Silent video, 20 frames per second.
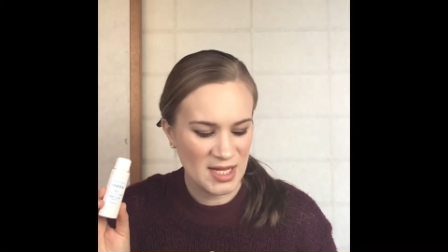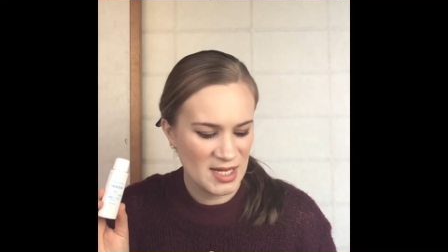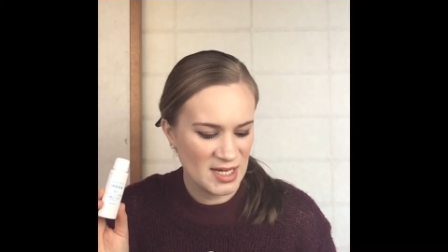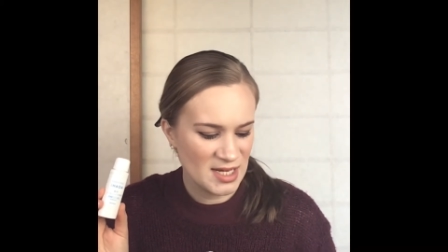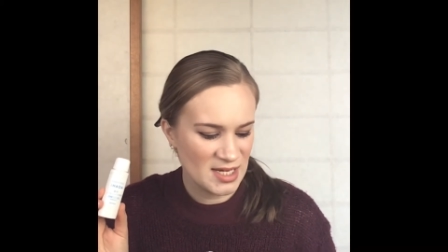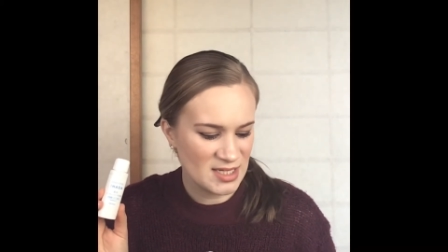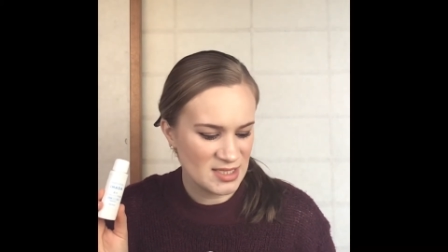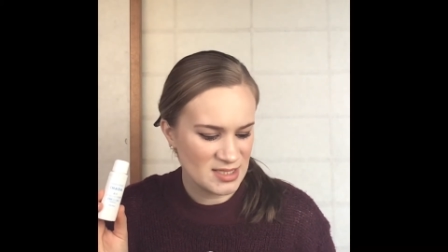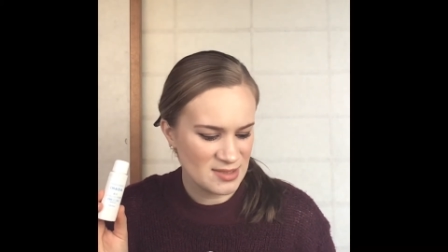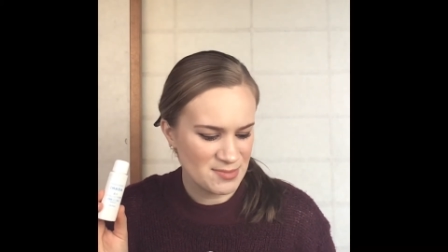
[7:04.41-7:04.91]

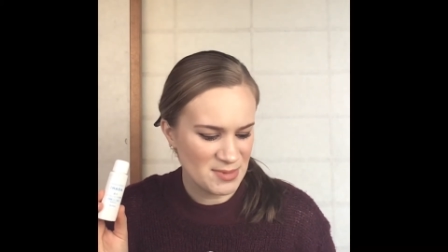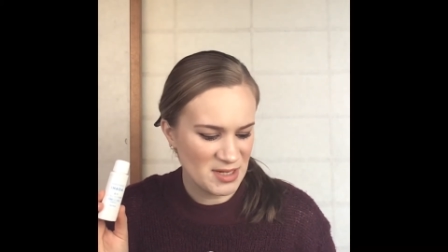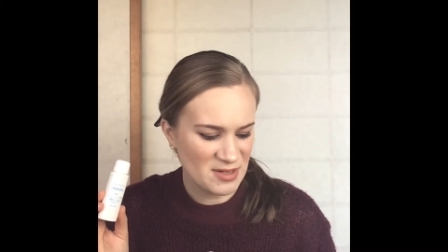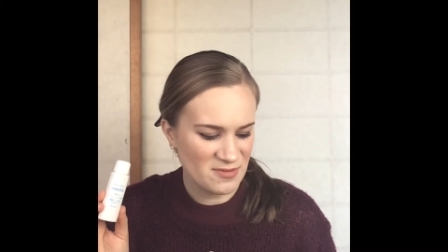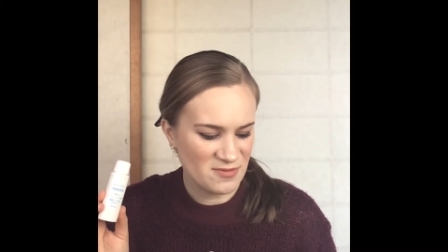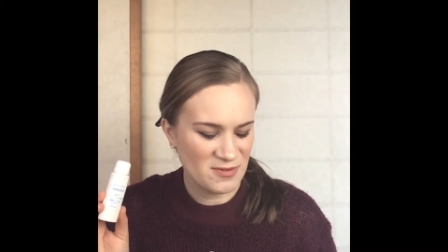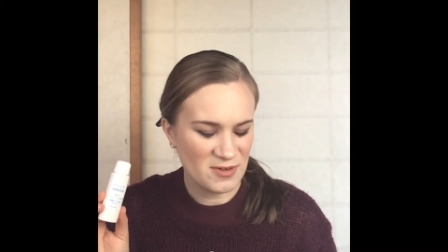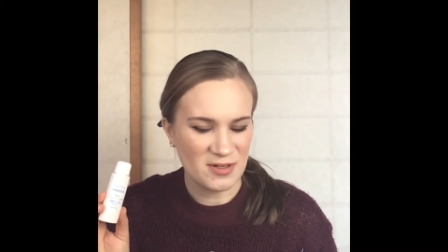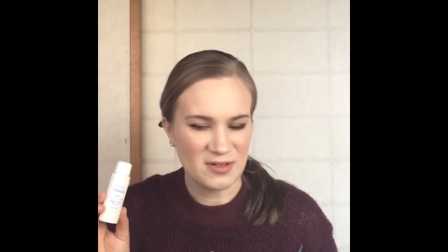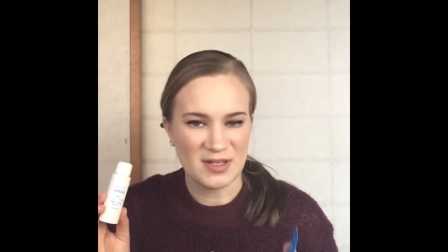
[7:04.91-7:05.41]
It's meant
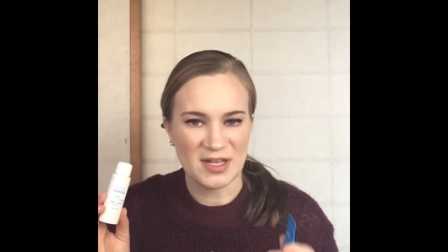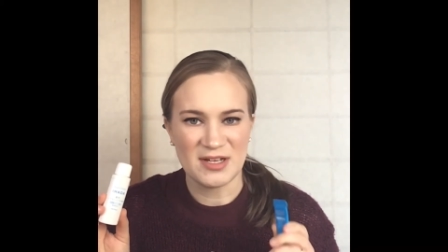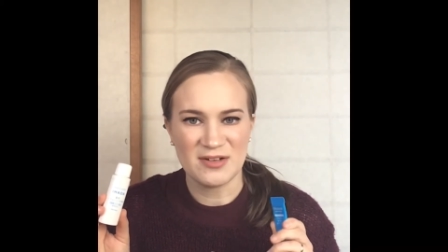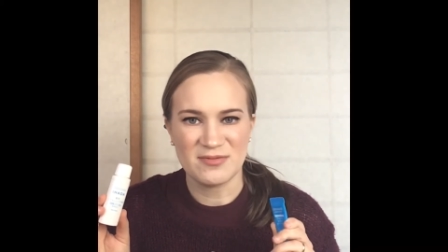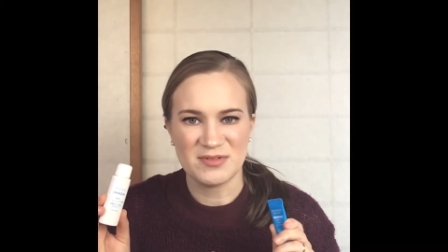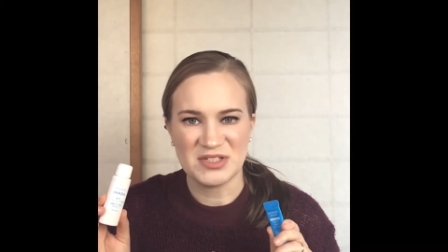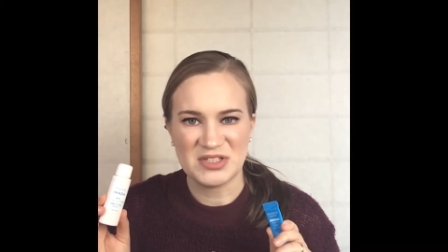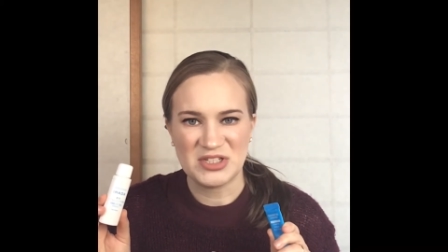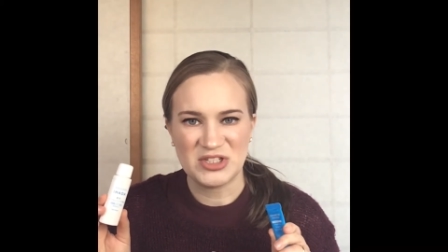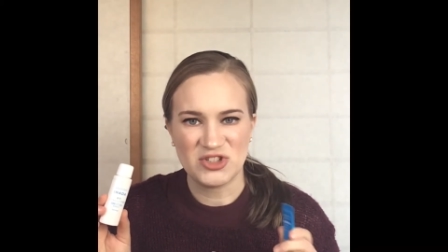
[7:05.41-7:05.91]
for like
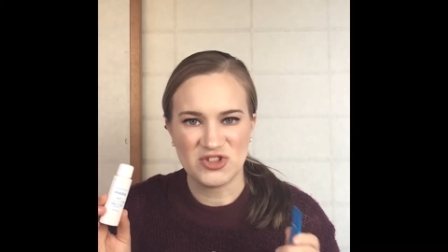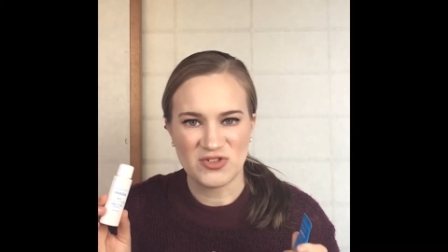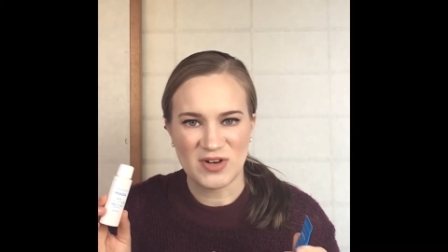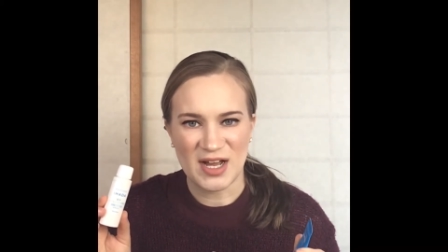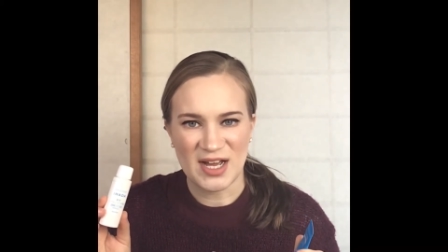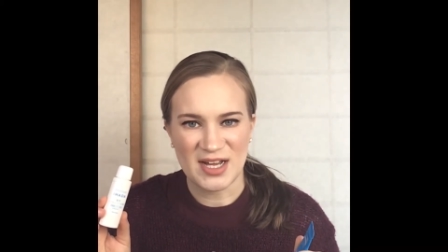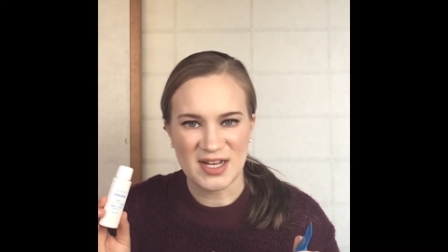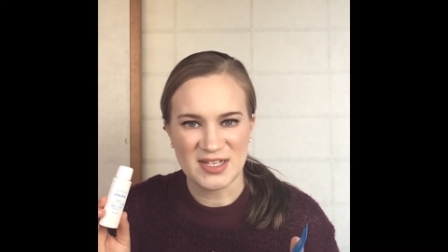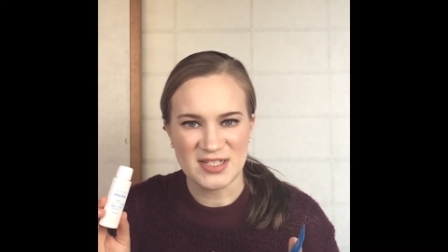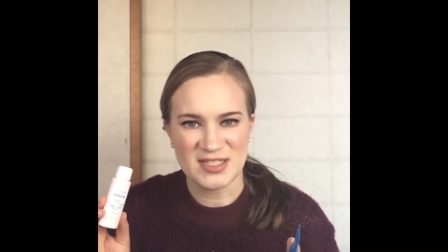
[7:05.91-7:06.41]
really
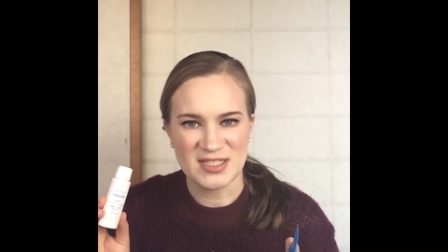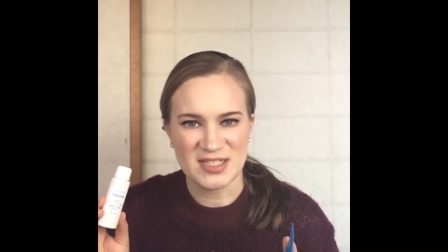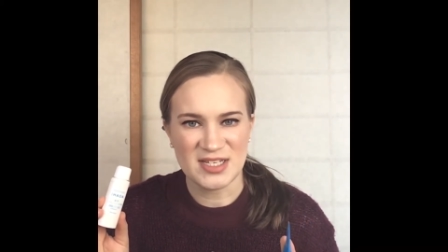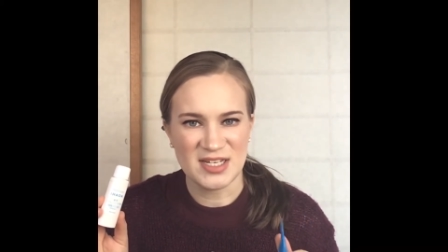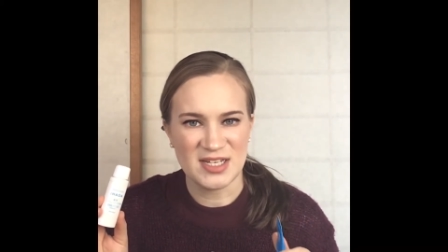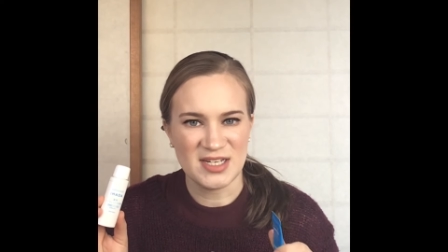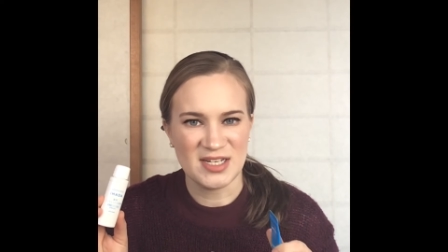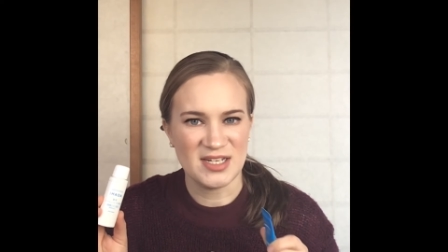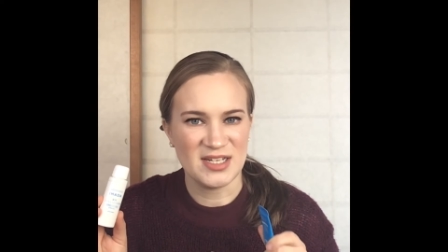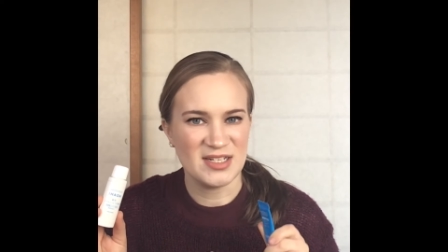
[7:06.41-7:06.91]
dry
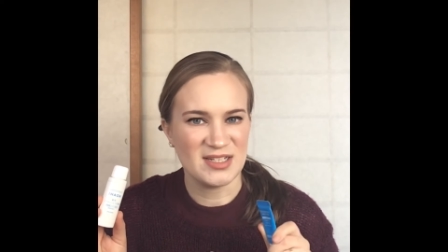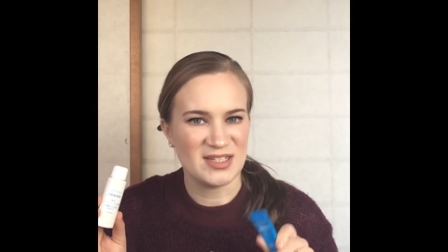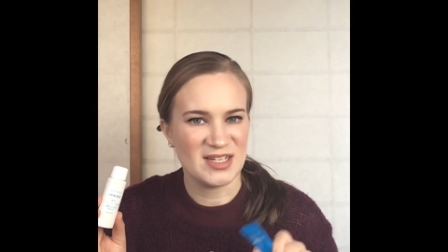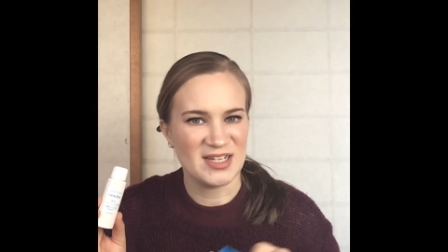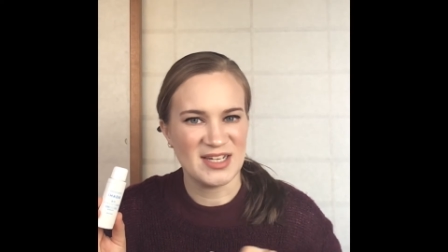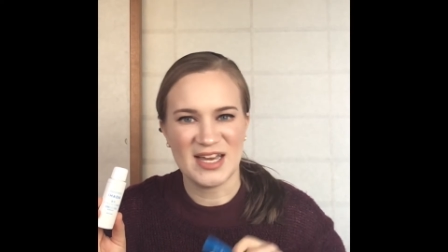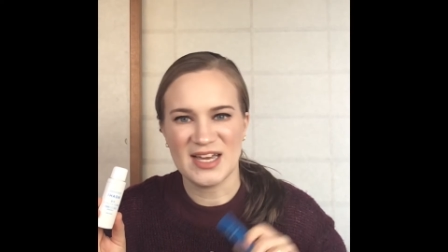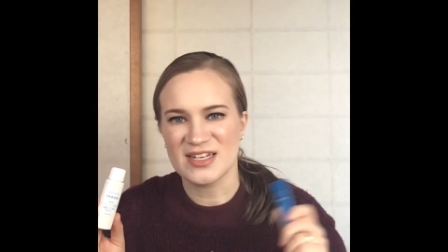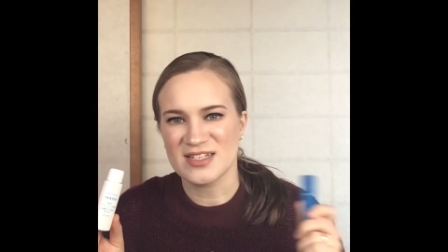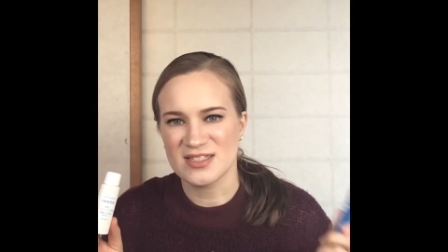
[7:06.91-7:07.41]
skin,
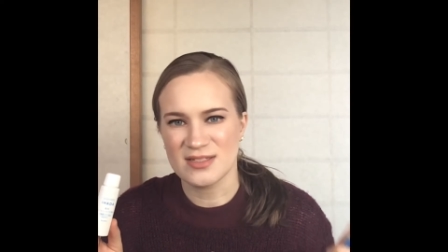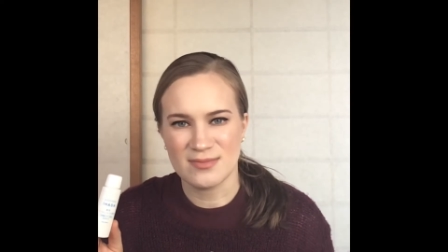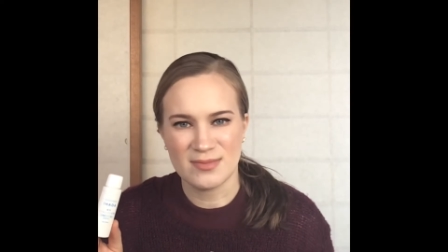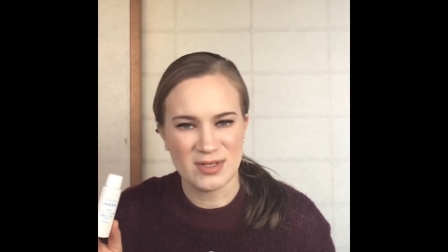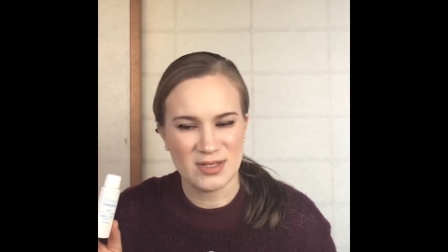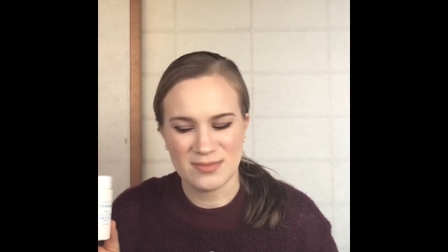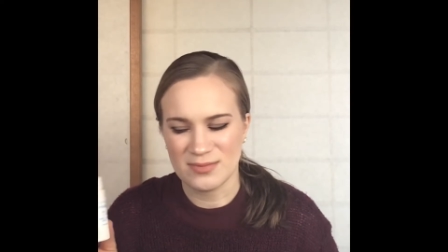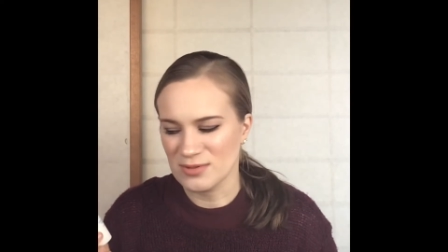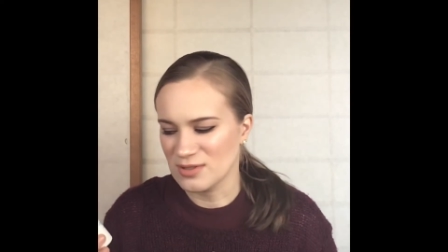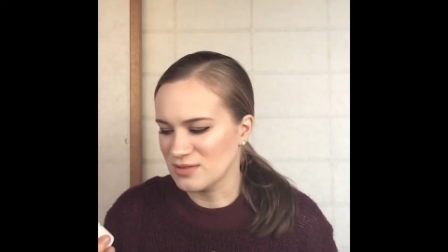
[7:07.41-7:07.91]
like
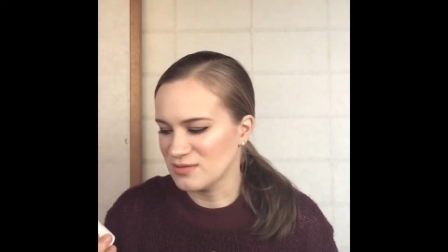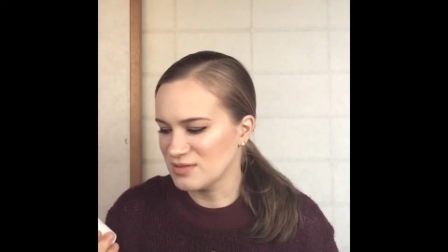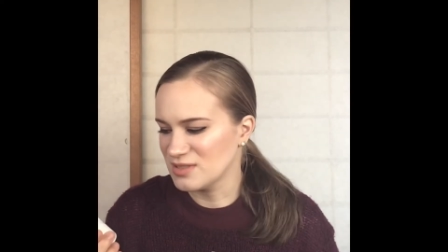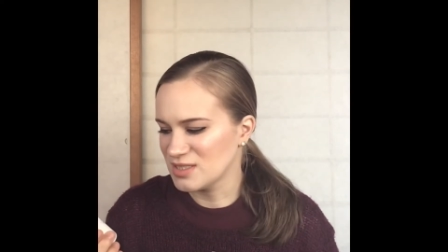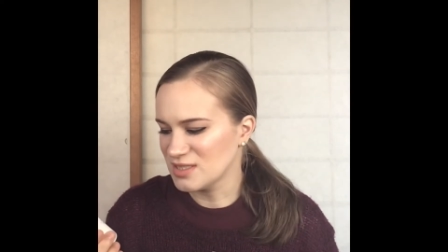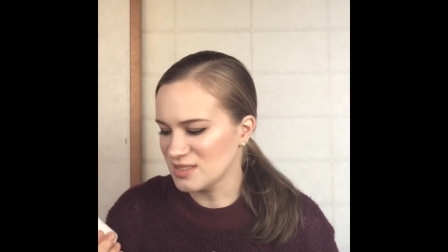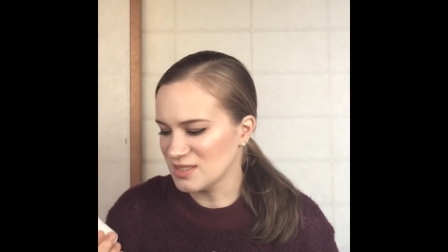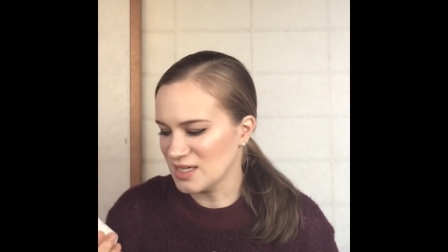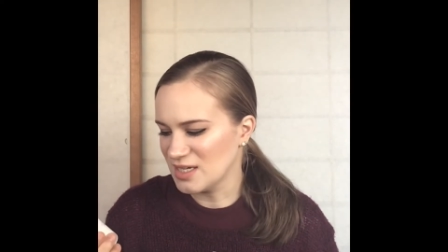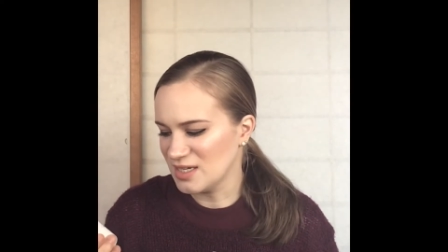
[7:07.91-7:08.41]
eczema prone
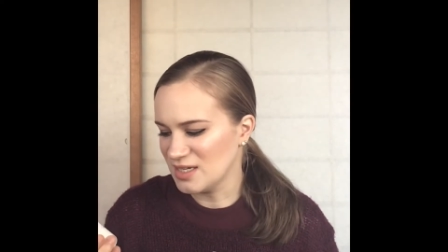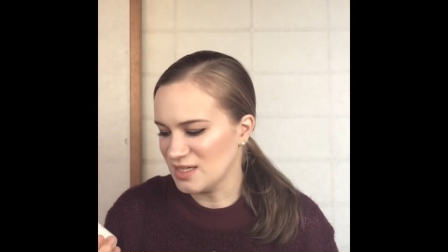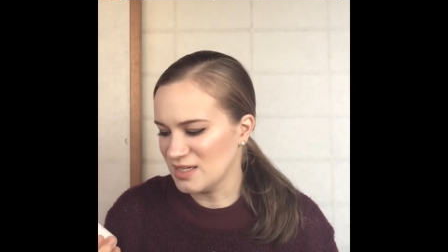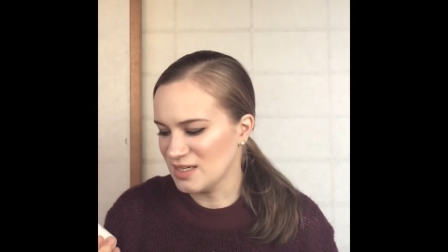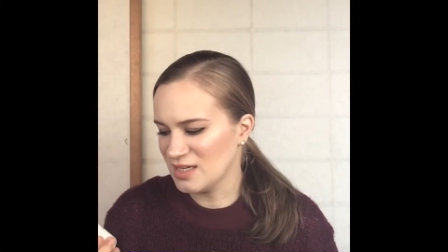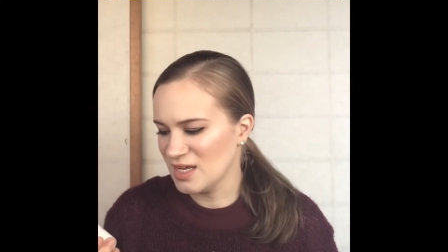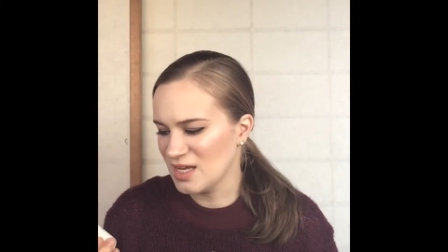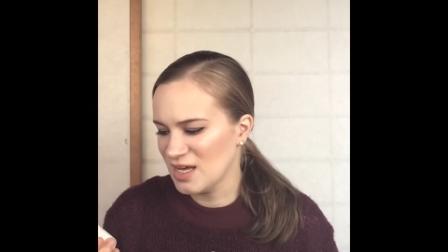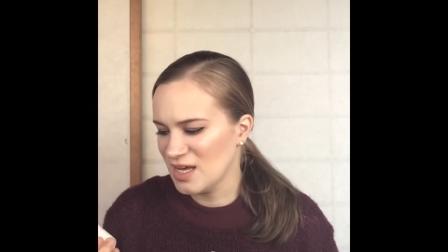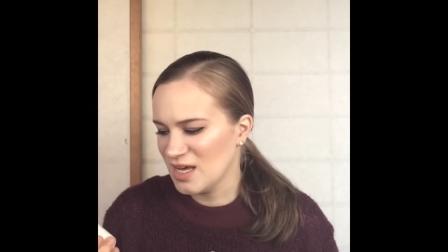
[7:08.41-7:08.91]
skin.